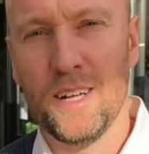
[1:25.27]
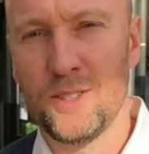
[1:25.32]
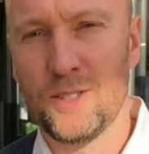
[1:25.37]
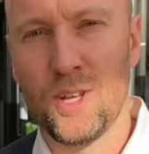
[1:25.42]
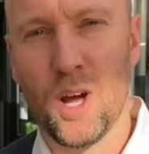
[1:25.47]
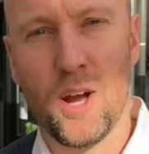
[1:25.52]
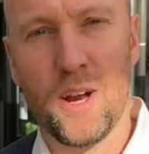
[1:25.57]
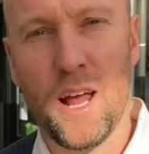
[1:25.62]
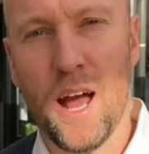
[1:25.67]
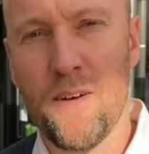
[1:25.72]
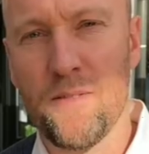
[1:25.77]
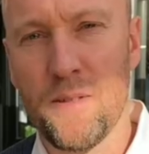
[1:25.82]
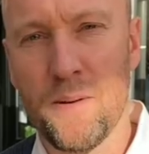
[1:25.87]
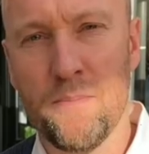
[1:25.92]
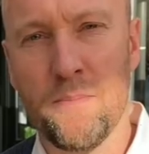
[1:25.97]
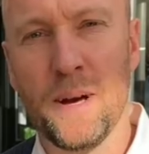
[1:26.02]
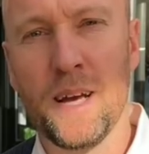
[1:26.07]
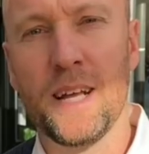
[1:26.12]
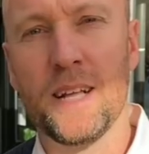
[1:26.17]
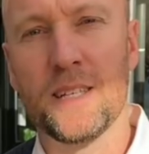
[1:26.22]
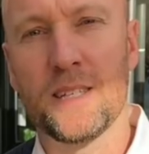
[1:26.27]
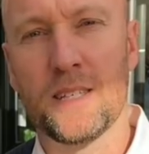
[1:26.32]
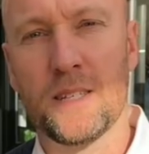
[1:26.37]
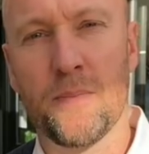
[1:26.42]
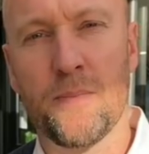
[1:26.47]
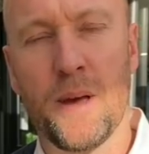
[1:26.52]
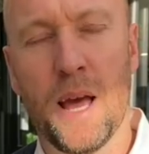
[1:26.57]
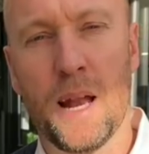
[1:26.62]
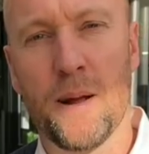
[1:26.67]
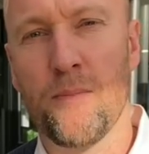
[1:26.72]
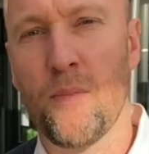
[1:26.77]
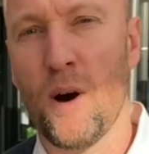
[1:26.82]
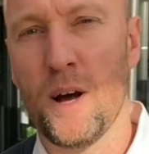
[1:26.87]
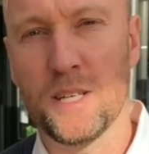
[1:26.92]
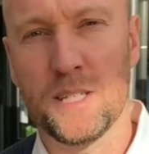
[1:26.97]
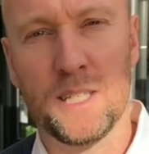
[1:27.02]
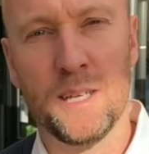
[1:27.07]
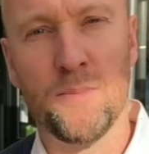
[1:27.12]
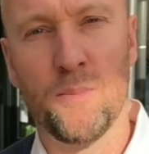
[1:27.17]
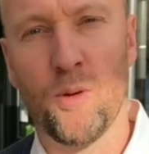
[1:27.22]
don't have the means to be able to buy
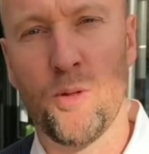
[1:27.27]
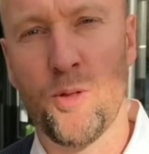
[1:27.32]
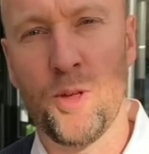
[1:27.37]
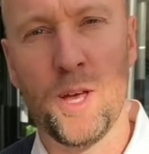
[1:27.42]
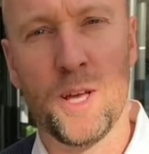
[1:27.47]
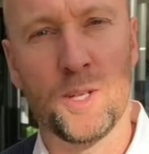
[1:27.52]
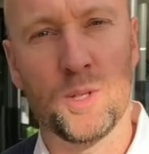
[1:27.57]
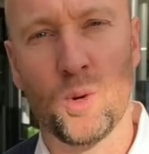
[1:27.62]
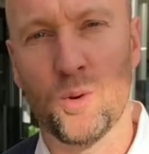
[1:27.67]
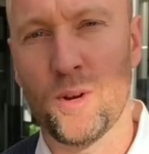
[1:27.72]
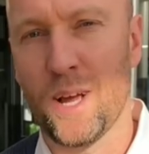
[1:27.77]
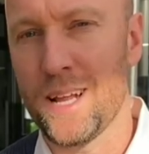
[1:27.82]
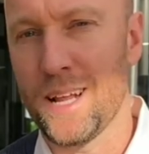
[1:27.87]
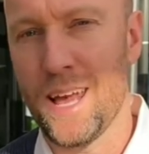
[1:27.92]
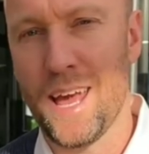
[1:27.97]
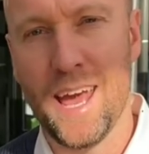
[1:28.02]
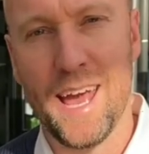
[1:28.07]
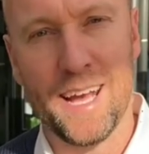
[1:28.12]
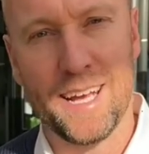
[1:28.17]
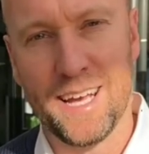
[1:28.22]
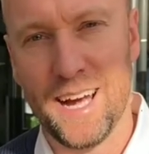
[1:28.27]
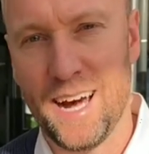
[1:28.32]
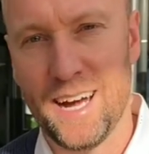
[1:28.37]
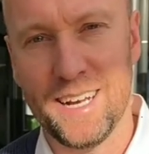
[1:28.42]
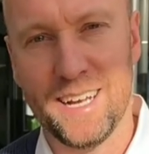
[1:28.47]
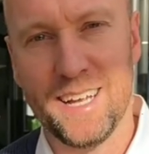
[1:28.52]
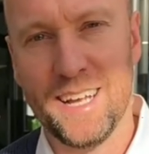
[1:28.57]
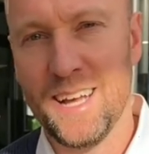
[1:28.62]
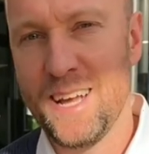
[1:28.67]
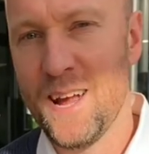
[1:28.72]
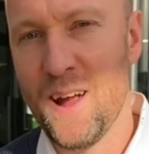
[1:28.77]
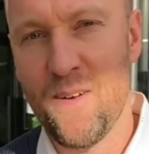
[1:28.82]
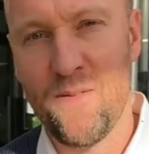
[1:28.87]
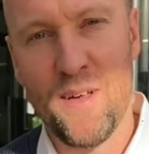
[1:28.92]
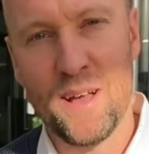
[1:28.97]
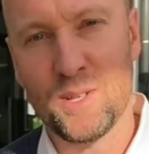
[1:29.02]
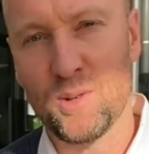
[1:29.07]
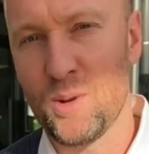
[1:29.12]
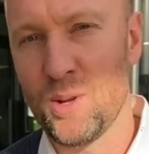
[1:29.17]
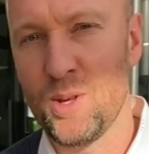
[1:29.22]
simple things or get your hair cut, but
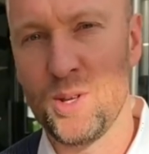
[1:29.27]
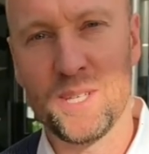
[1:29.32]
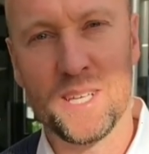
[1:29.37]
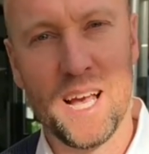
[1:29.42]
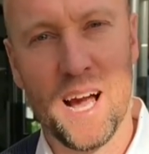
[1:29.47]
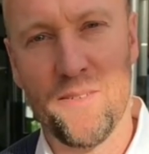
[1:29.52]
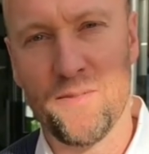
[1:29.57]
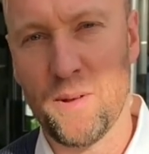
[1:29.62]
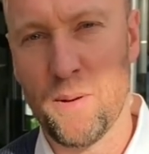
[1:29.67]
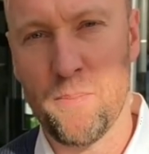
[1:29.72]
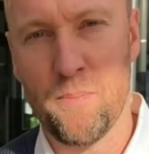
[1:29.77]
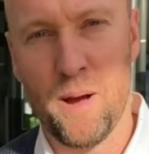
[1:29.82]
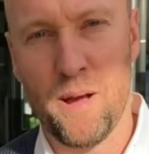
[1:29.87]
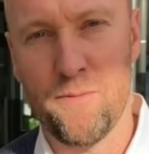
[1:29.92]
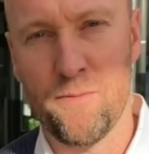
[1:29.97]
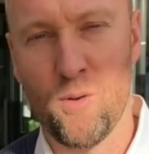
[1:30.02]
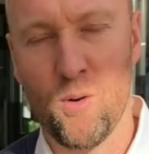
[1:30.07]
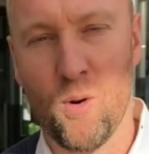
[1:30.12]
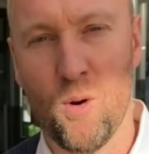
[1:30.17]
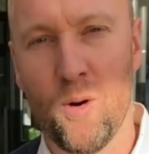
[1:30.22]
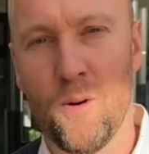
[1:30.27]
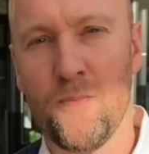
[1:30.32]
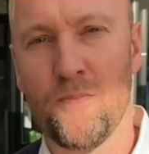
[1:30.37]
that's what you're using Afterpay for.